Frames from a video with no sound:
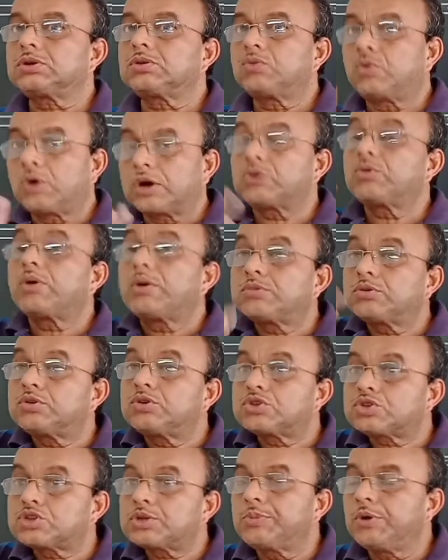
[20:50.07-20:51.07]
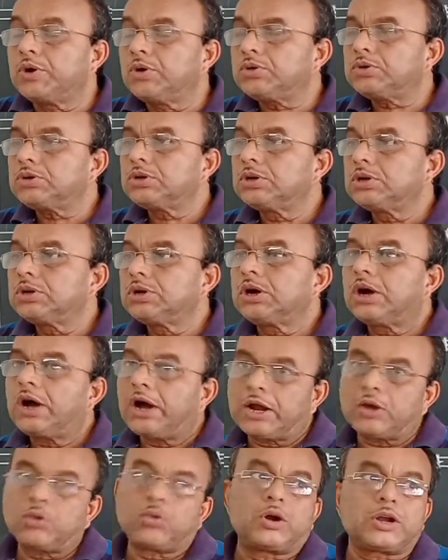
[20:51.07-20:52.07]
what you have to distribute,
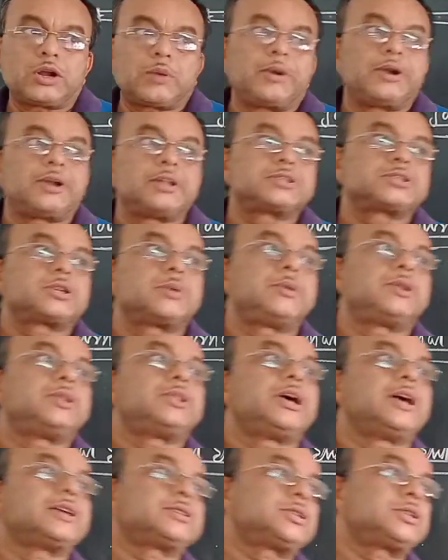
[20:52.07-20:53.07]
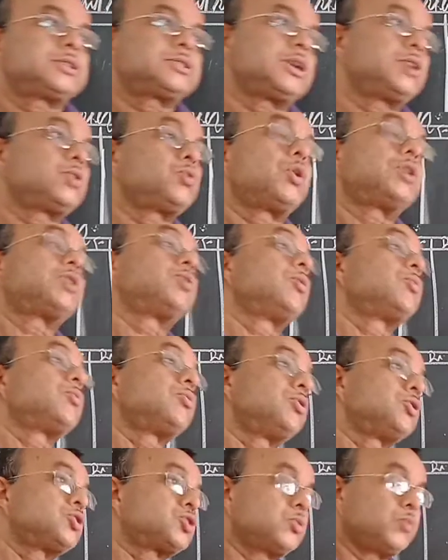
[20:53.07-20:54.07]
and whatever is given in the asset side, what you
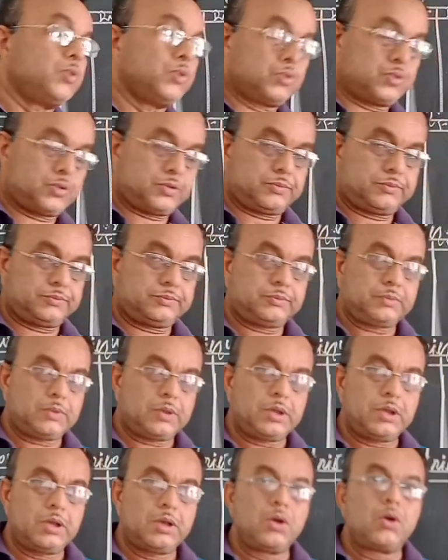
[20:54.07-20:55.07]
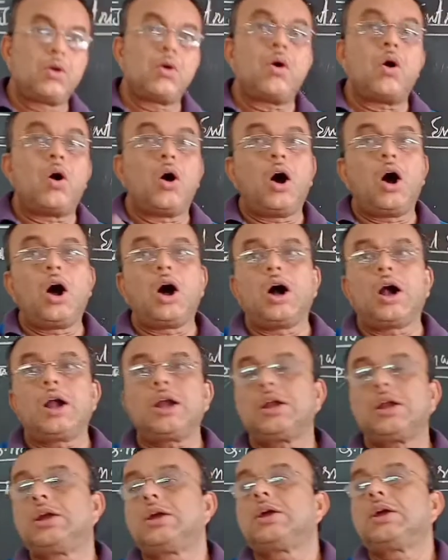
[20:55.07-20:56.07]
have to distribute. Or
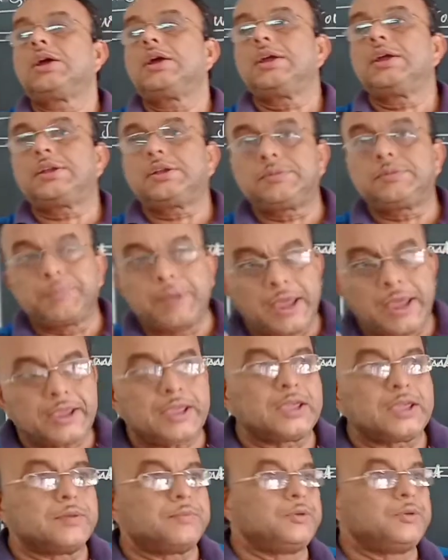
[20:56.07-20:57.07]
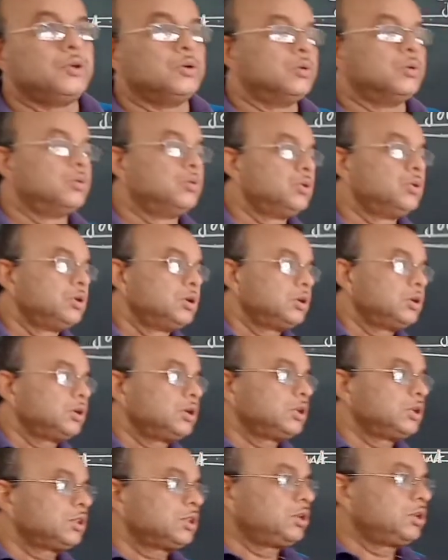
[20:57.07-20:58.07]
it may give you
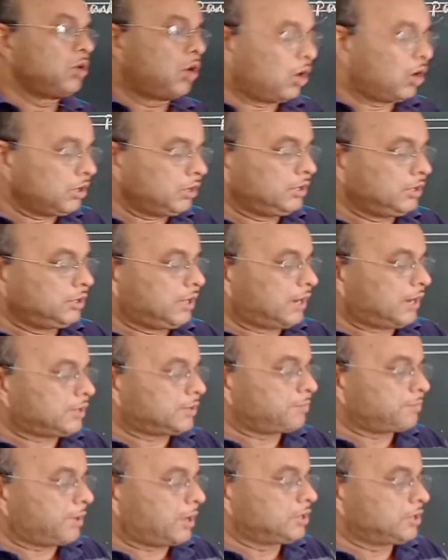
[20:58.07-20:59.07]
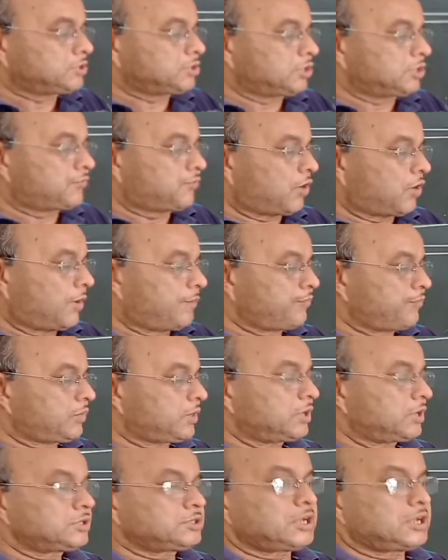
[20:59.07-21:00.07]
not in that balance sheet form,
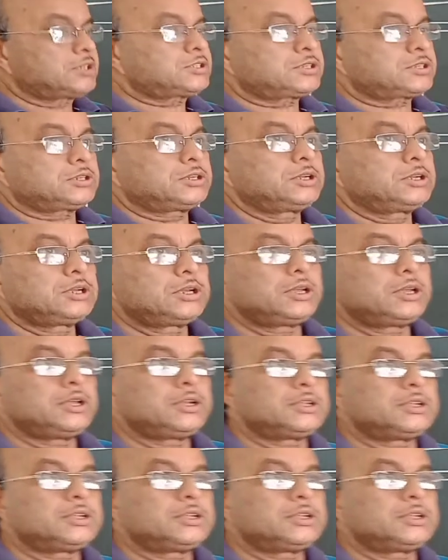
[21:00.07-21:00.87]
just it